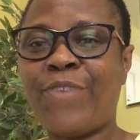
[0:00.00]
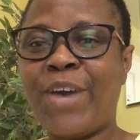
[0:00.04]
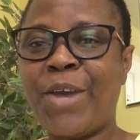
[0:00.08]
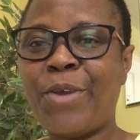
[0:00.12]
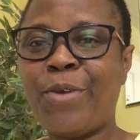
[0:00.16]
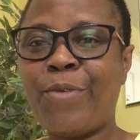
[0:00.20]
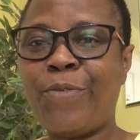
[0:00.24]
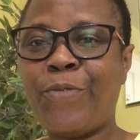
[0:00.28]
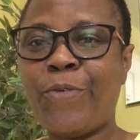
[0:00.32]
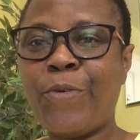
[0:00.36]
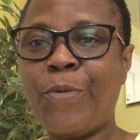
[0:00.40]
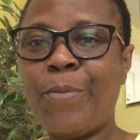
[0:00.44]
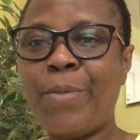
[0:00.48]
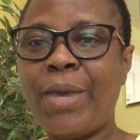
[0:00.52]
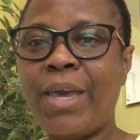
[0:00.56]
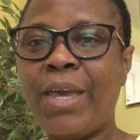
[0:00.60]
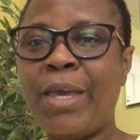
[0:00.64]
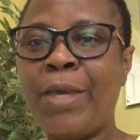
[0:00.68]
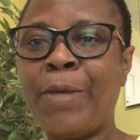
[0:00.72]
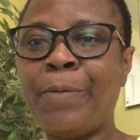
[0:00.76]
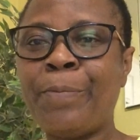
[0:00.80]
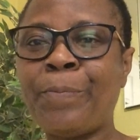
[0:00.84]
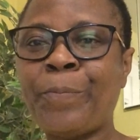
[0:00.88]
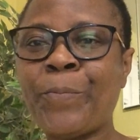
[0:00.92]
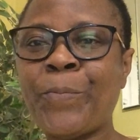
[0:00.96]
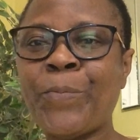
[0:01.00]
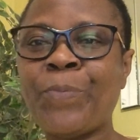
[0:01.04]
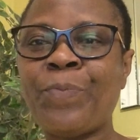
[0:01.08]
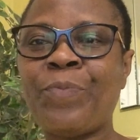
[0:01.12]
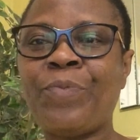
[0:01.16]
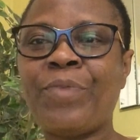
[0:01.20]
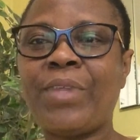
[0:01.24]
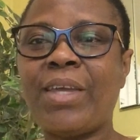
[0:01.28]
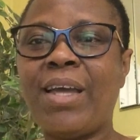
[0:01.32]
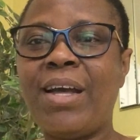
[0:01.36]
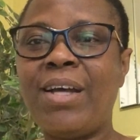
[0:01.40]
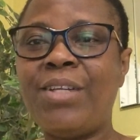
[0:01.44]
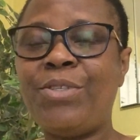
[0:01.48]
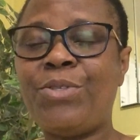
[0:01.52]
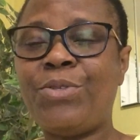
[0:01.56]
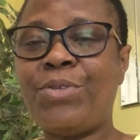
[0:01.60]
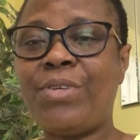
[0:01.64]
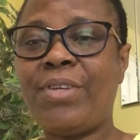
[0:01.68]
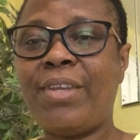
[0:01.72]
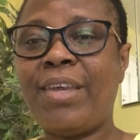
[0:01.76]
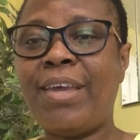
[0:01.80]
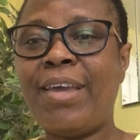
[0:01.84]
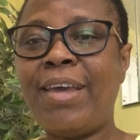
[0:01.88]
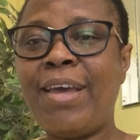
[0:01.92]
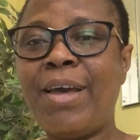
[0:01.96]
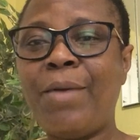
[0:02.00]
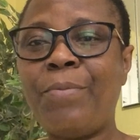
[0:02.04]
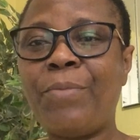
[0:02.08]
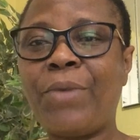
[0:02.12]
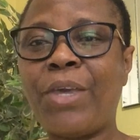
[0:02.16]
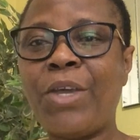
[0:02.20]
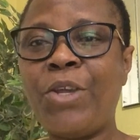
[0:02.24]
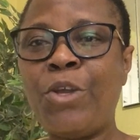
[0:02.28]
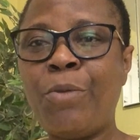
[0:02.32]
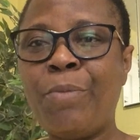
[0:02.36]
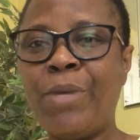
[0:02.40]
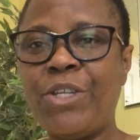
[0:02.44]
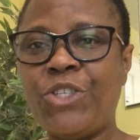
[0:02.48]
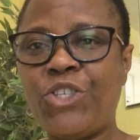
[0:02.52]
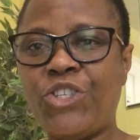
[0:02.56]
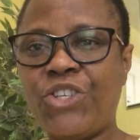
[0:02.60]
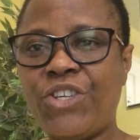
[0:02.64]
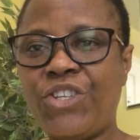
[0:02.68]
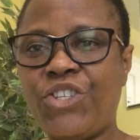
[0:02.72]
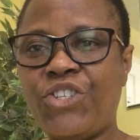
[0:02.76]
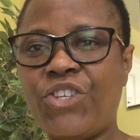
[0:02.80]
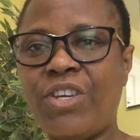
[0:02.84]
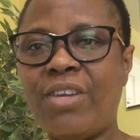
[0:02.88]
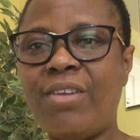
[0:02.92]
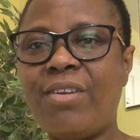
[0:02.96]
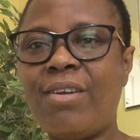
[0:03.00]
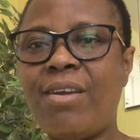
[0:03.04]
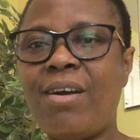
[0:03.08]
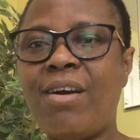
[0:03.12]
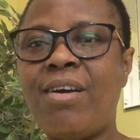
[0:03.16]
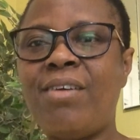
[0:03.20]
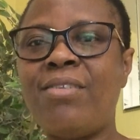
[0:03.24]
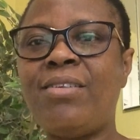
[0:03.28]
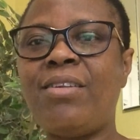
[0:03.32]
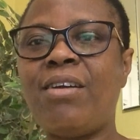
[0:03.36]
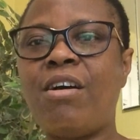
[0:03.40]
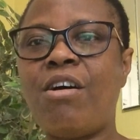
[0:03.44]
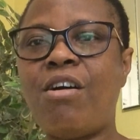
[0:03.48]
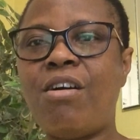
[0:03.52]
Fire Fume, and today I'm going to be teaching an